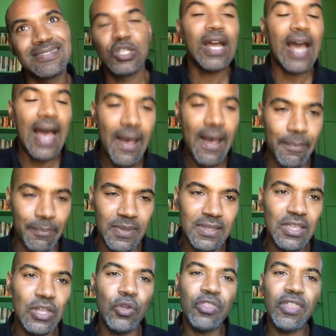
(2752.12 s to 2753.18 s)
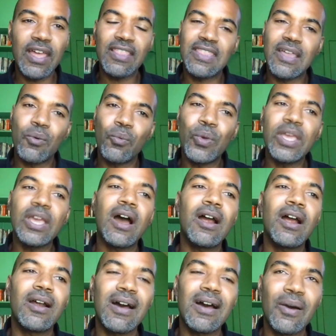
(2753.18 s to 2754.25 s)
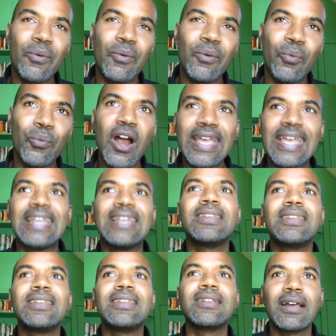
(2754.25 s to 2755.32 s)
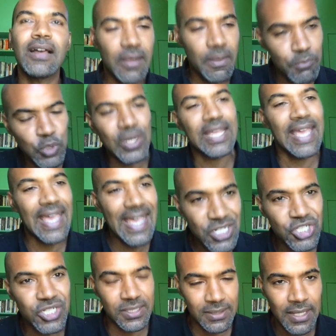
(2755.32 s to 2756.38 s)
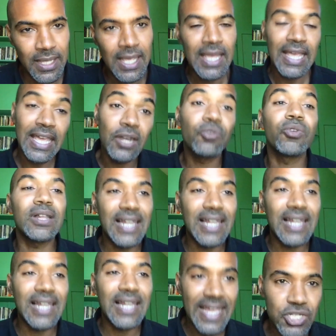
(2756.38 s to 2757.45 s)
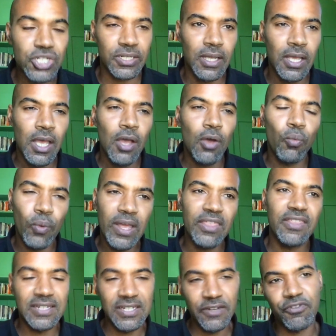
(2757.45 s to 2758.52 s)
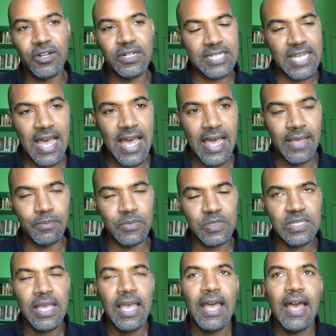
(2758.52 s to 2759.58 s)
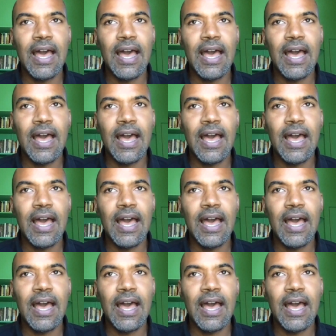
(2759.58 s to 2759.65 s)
to come you know that that we are we are in communication in relation with different times